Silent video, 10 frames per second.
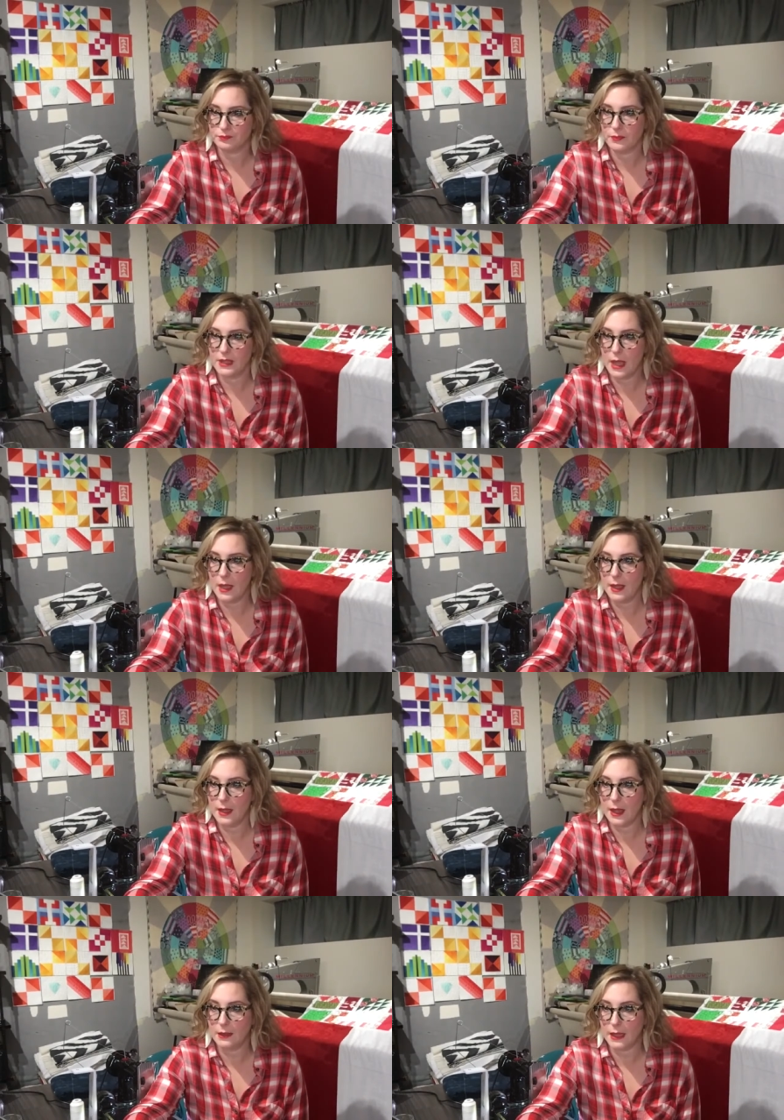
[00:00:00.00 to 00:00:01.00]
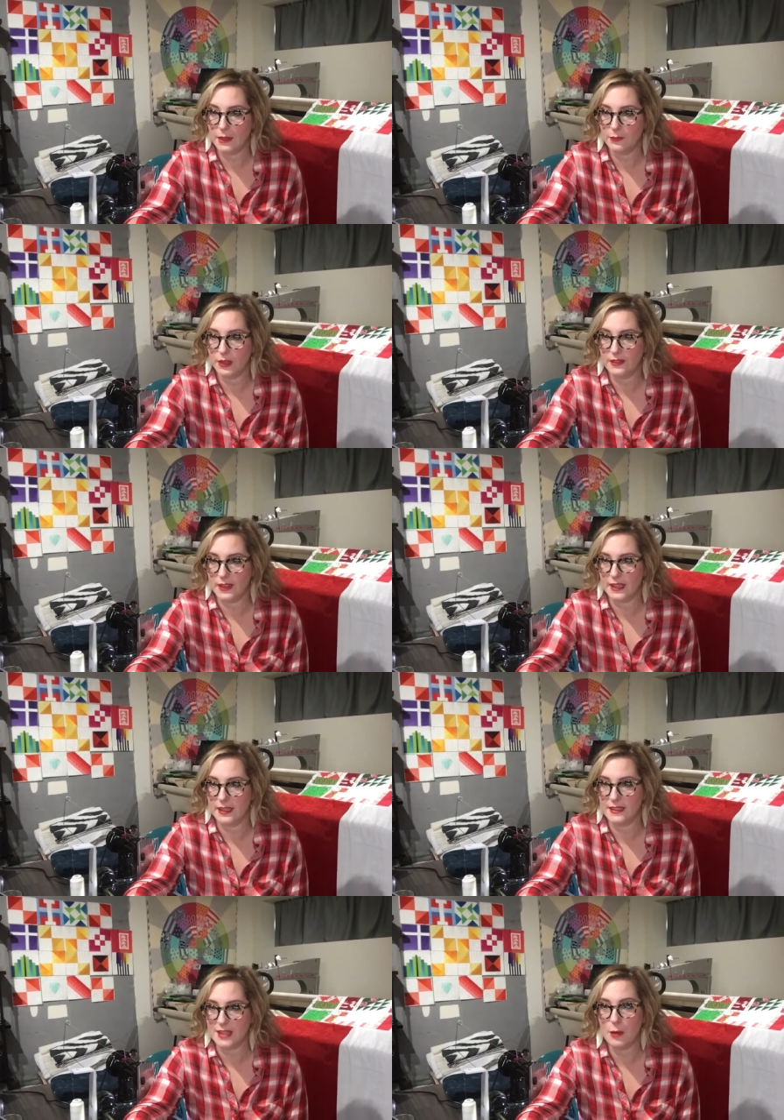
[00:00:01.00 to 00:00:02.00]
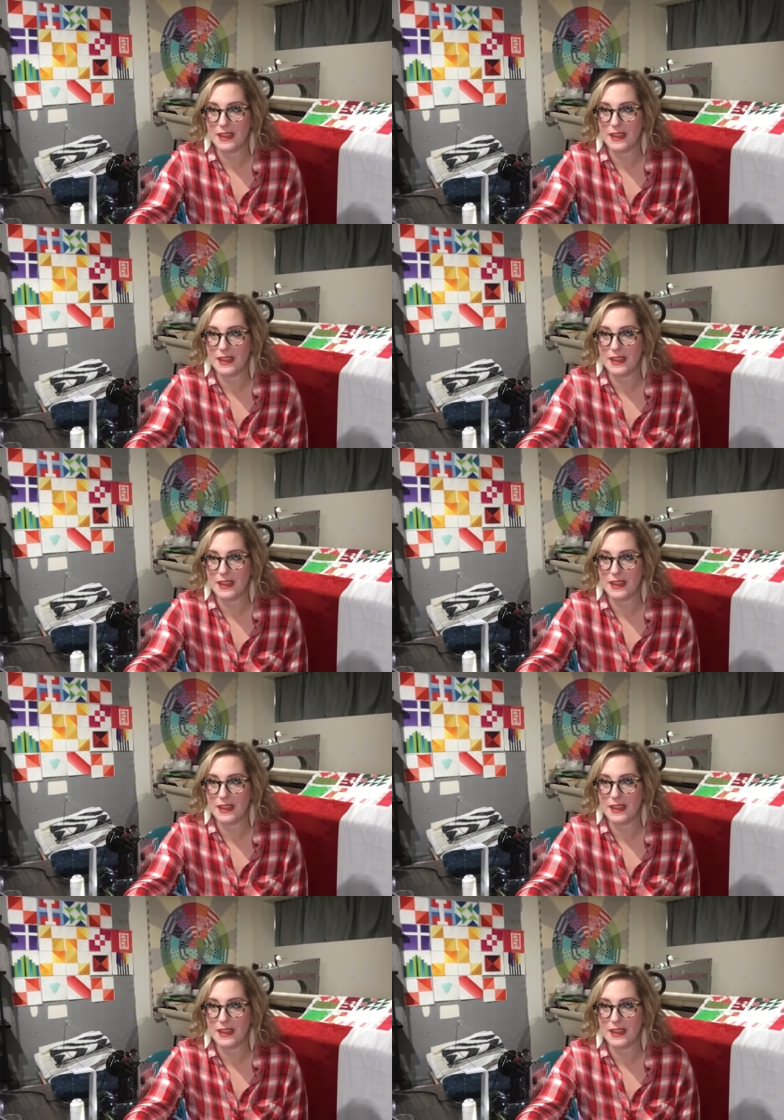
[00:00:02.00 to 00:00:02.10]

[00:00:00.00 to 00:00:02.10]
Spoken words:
Yay, I like free things. Oh,